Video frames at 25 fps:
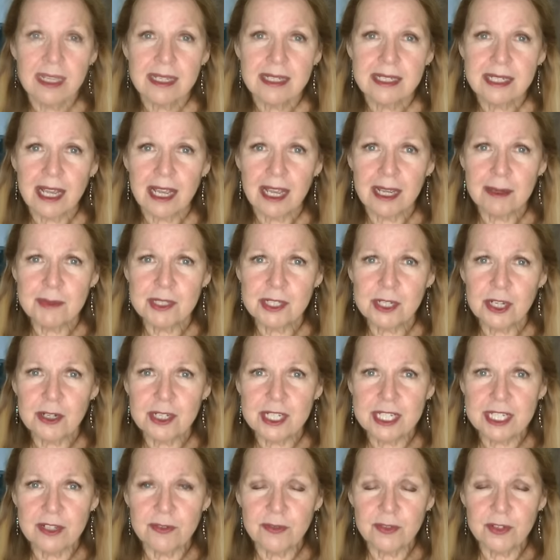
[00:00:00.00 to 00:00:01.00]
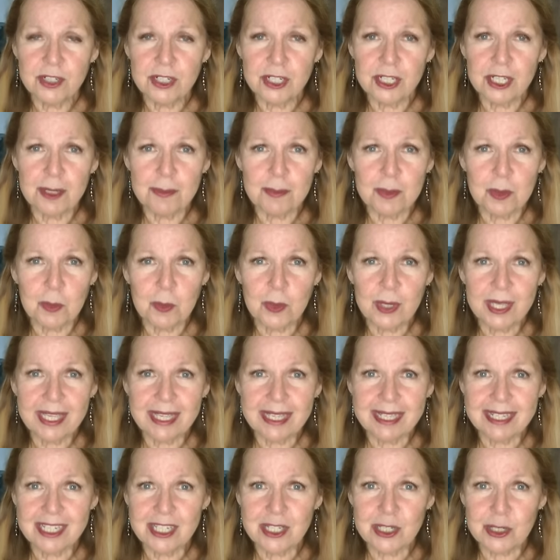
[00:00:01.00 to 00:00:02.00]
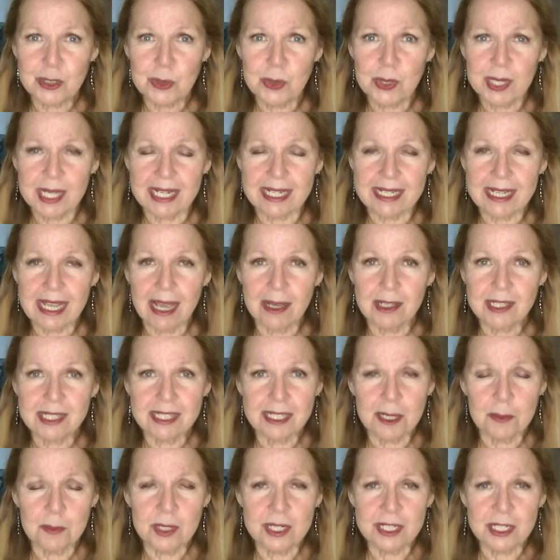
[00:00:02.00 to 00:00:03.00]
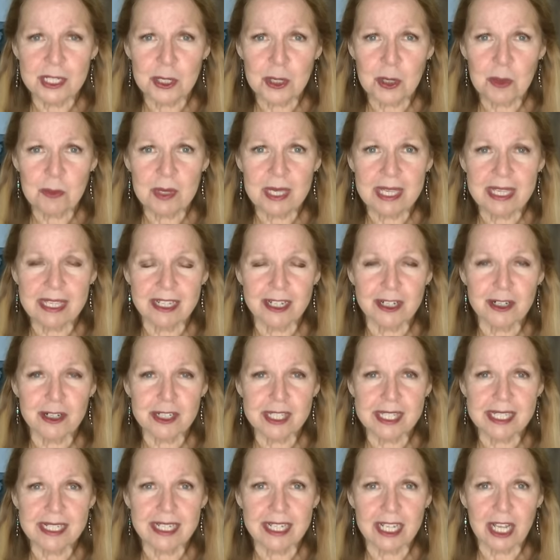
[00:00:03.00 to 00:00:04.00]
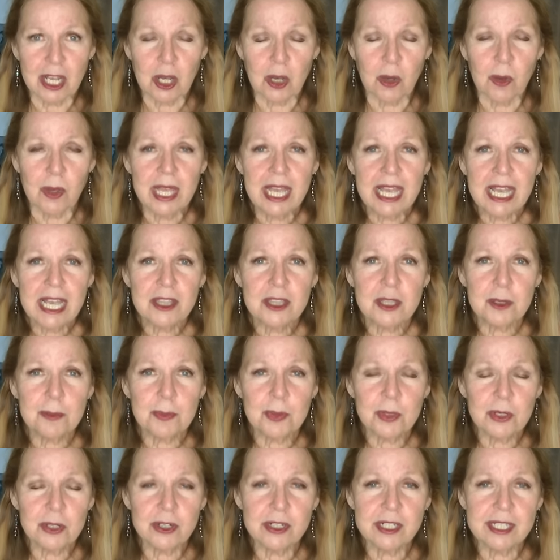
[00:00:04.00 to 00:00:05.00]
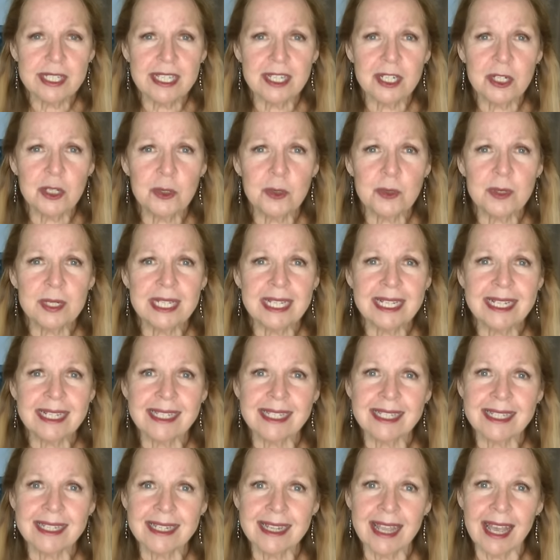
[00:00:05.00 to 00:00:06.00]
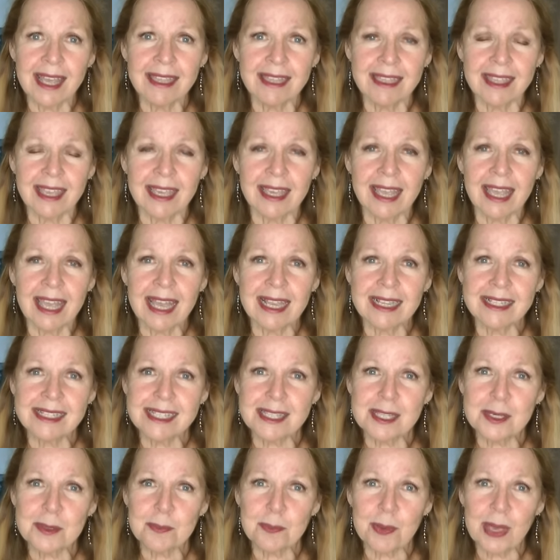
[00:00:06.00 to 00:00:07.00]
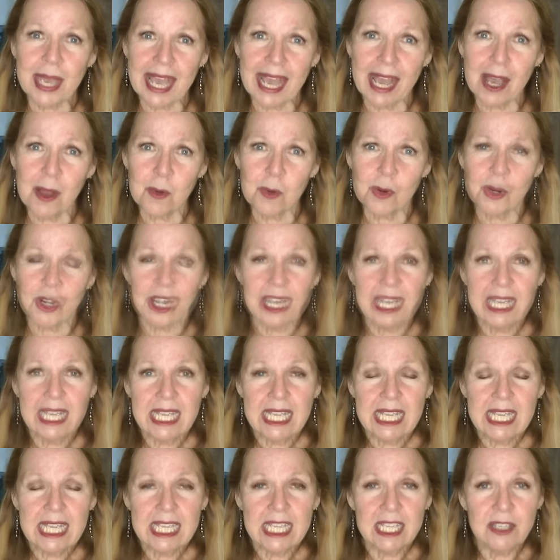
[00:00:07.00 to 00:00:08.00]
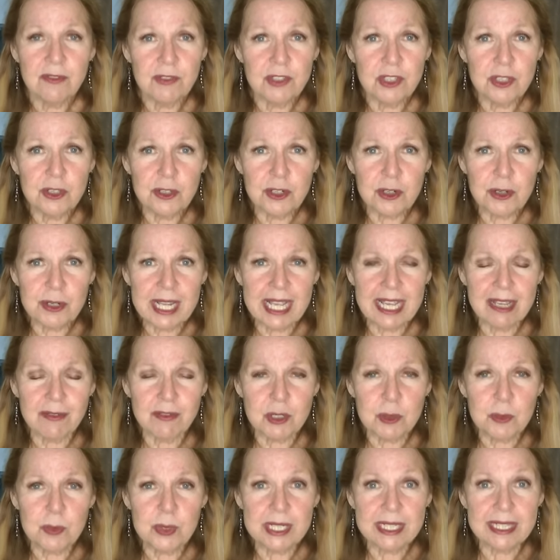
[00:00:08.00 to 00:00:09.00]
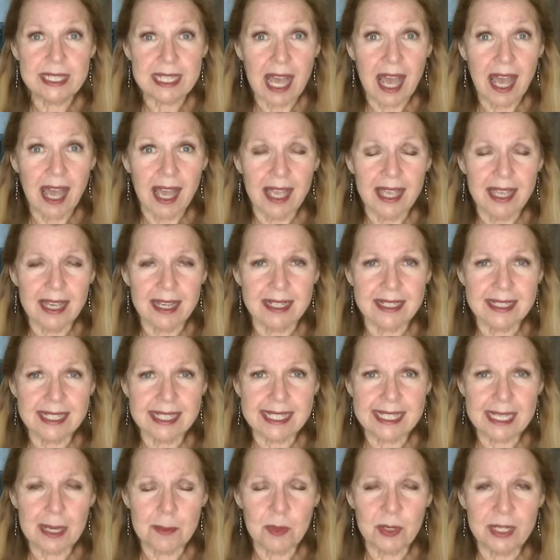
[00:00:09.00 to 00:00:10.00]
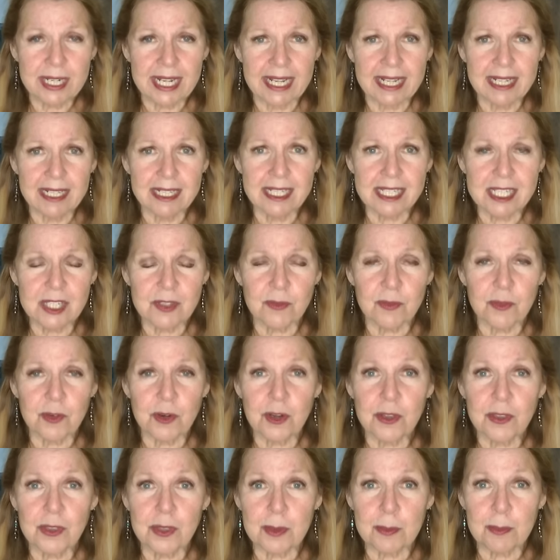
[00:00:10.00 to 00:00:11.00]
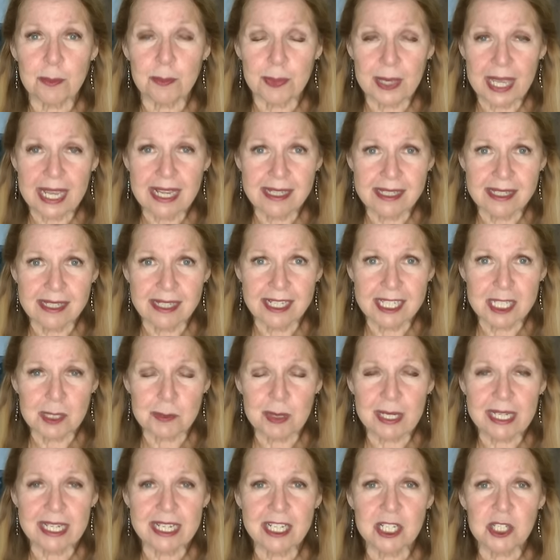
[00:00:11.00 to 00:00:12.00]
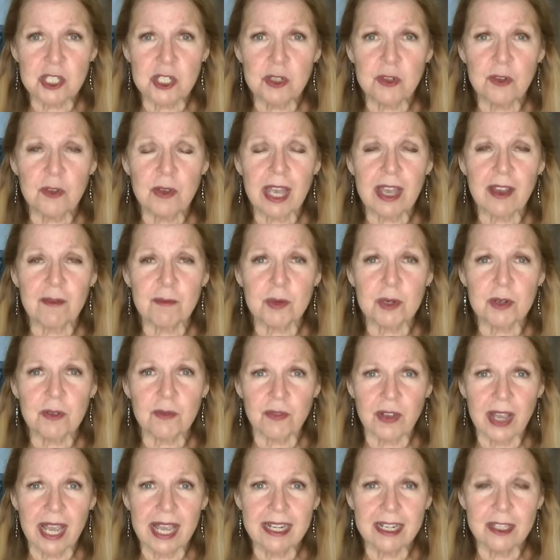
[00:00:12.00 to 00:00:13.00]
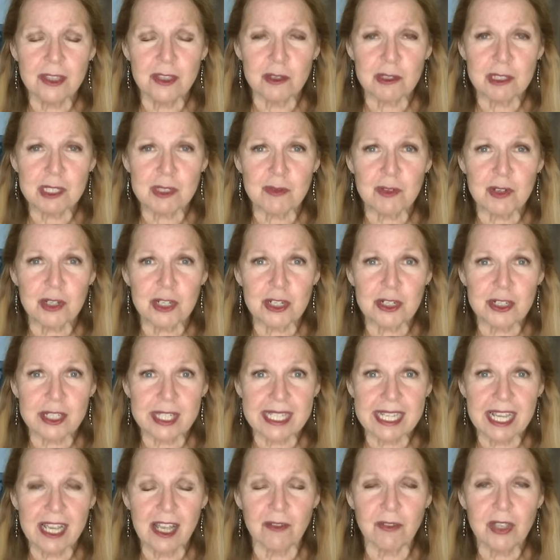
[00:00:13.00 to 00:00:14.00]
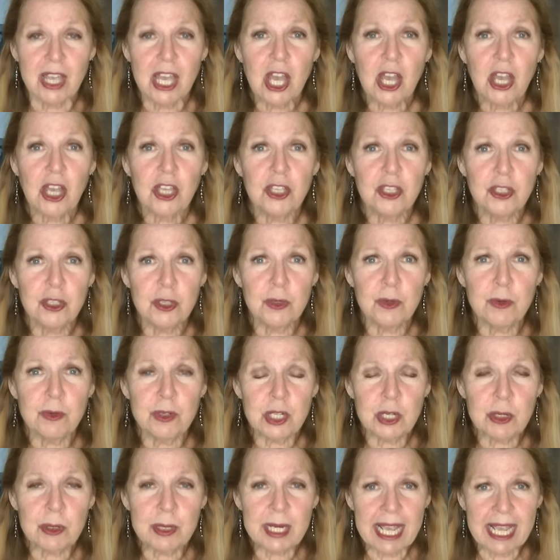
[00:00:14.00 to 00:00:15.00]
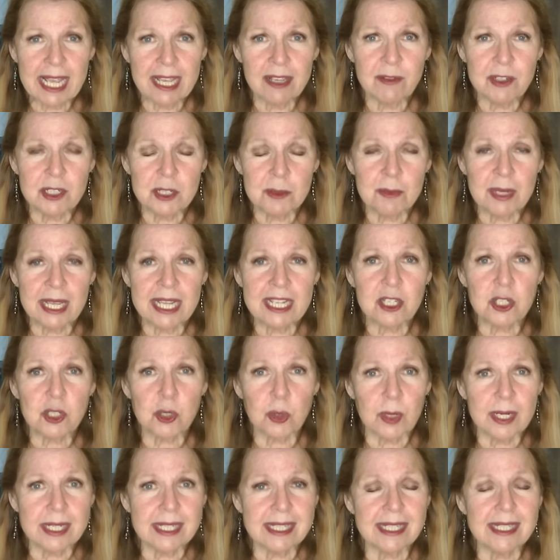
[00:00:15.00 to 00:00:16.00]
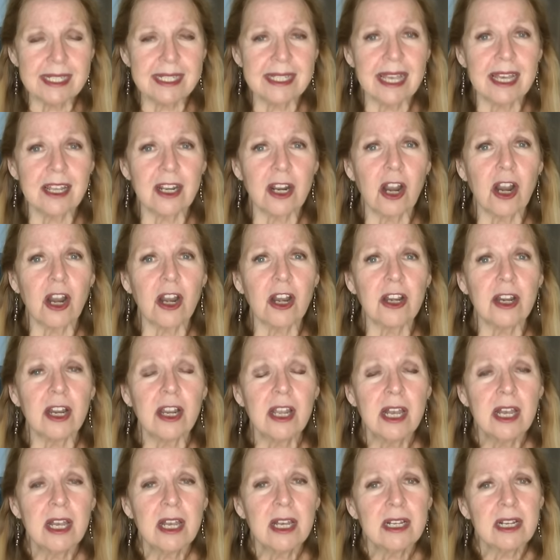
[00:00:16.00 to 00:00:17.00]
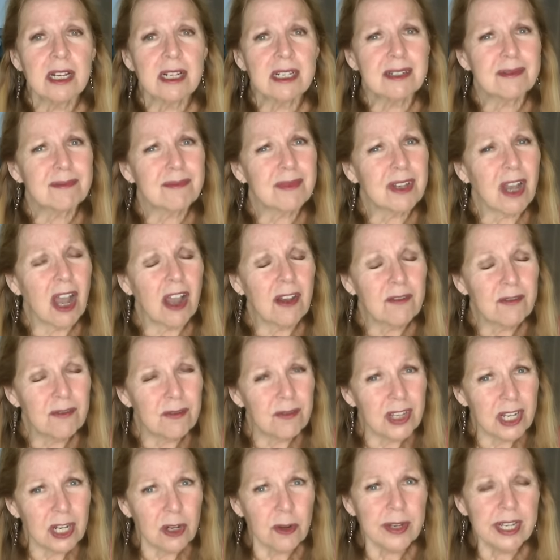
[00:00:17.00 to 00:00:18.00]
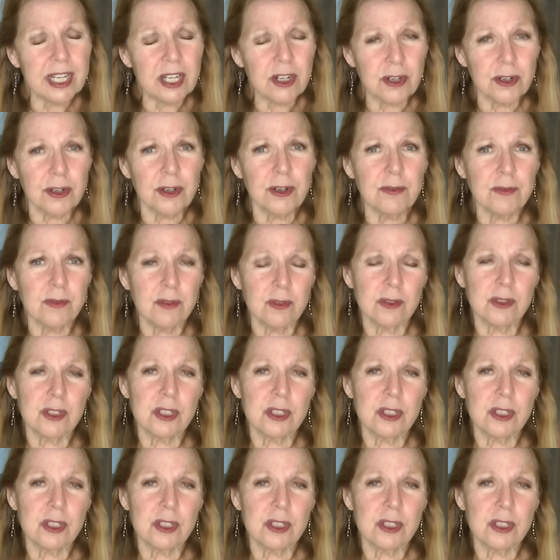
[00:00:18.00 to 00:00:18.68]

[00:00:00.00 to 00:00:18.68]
Times are difficult, but we can do it. Someone told me years ago, the person who needs nothing has the power. If you don't have to rely on someone else for the basics because you have provided those for yourself, you don't have to make choices that are uh, very hurtful